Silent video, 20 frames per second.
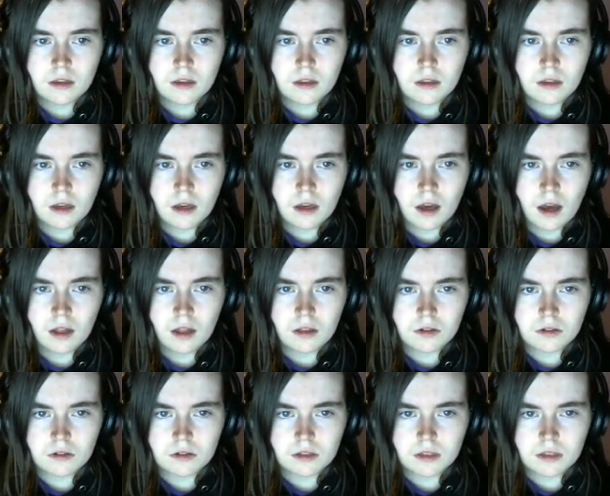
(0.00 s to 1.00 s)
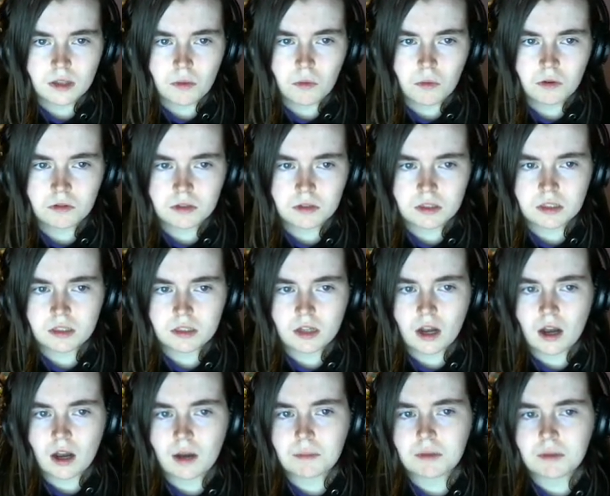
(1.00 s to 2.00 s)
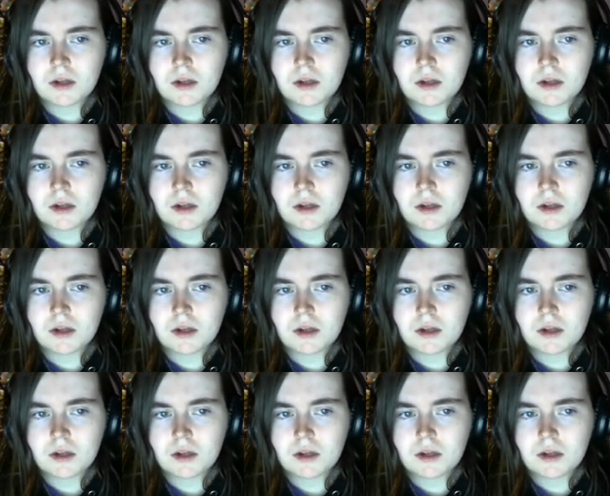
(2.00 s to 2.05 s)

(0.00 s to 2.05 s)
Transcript: The colors, they won't stop.